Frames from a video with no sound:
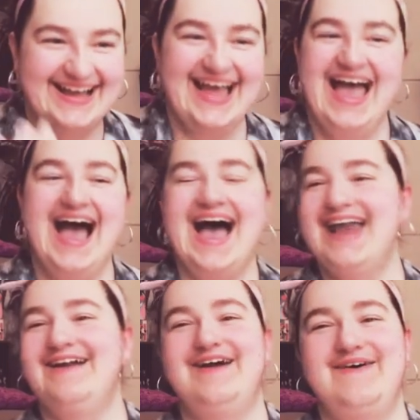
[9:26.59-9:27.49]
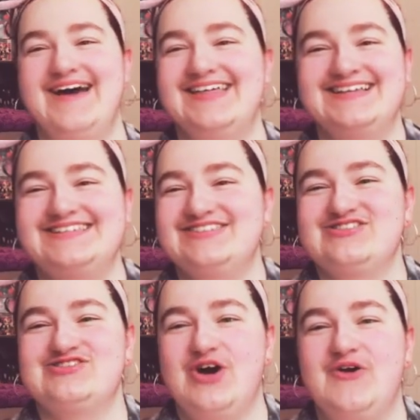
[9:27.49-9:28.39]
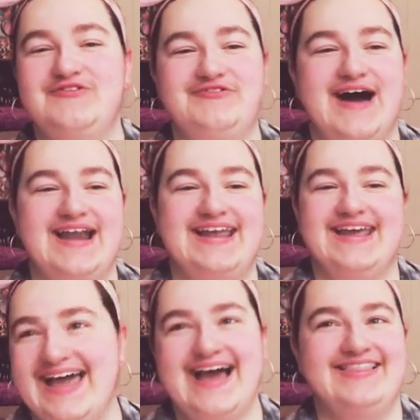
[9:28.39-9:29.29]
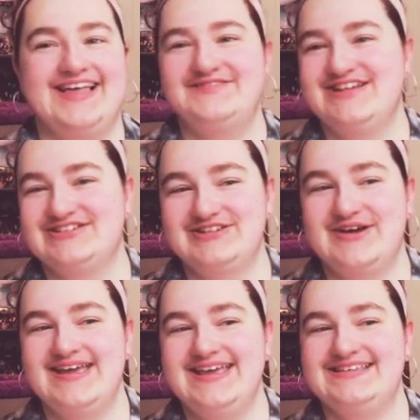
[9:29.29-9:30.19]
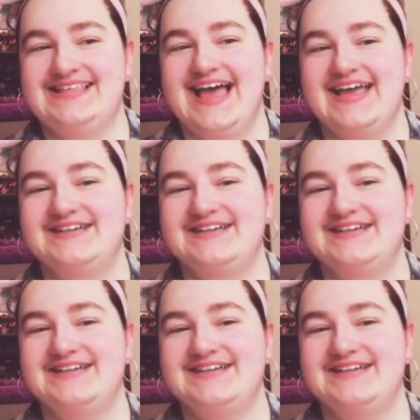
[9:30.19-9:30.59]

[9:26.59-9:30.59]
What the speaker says: I don't know why, that's just so funny. I love Nishinoya. He's like,